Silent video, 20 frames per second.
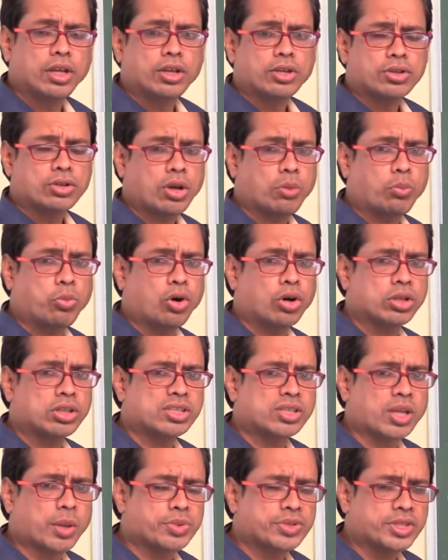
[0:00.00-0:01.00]
So, both
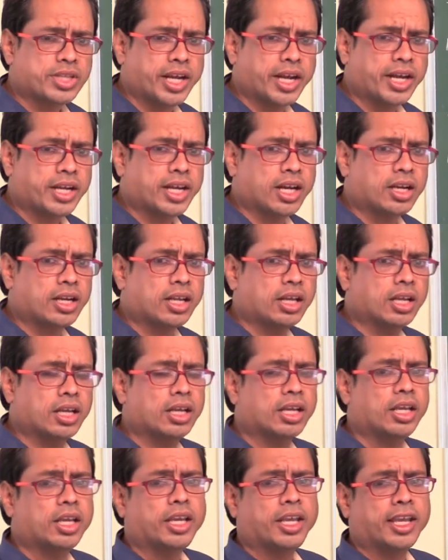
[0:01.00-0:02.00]
substrate and
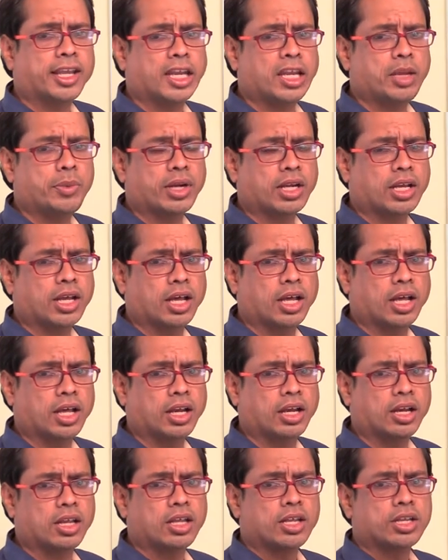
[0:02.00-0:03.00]

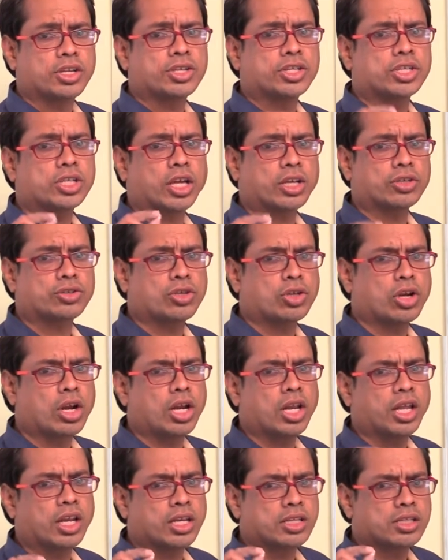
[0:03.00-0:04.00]
inhibitor
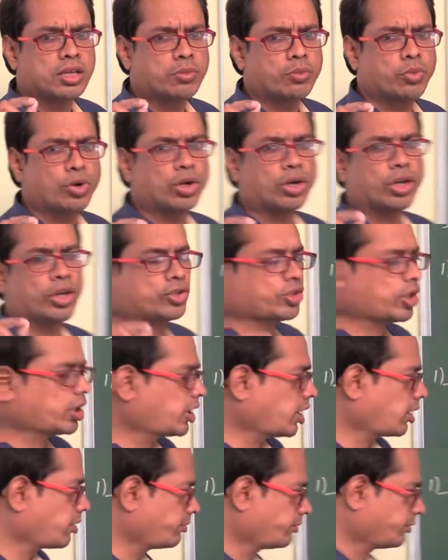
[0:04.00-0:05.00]
structurally resemble to each
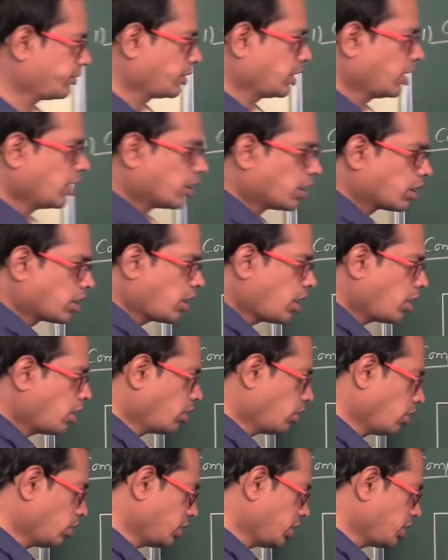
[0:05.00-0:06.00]
other.
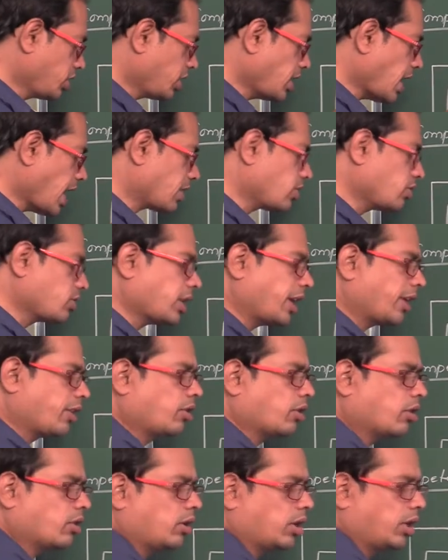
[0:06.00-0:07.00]
Now, this is the active site
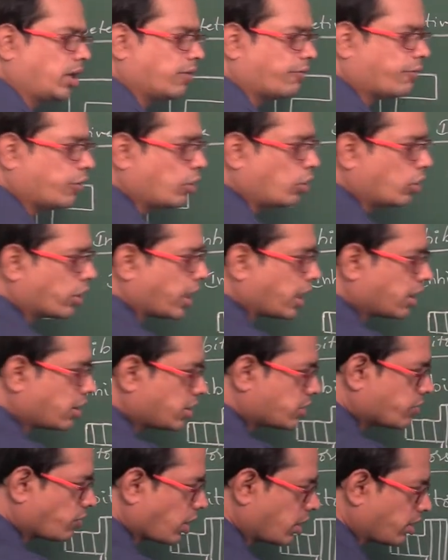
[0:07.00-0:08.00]
now. If you look at
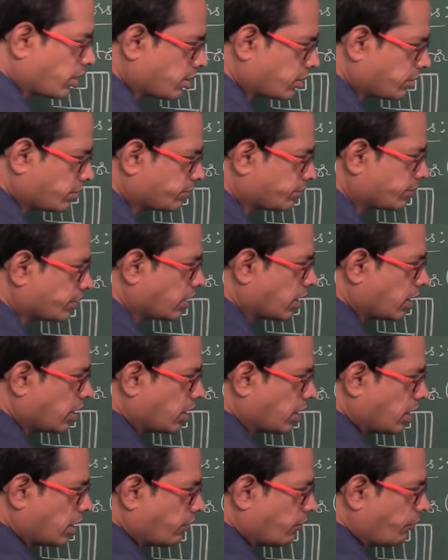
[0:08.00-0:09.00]
this one,
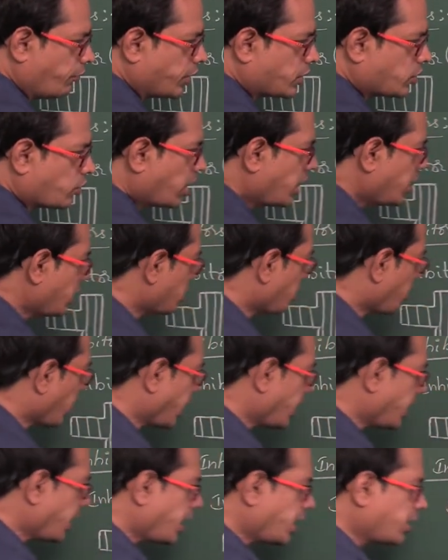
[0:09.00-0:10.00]
which one is
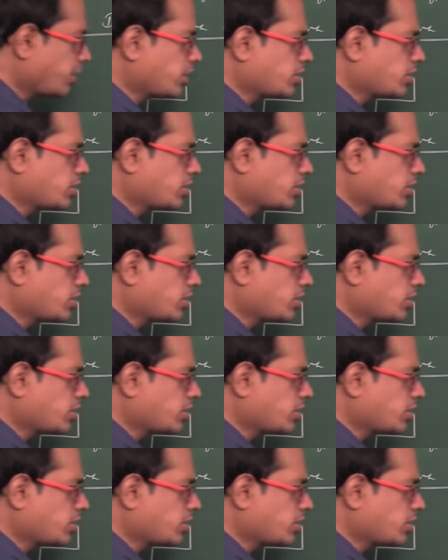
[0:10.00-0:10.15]
binded?